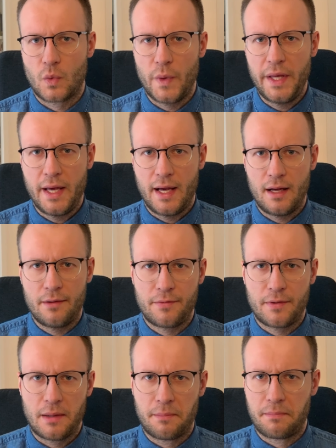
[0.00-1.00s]
We have
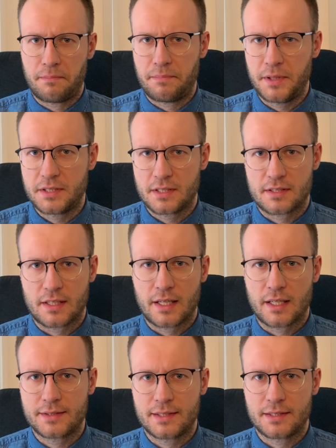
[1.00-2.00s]
a business
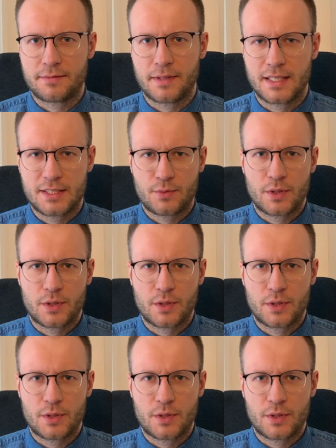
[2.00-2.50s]
analysis phase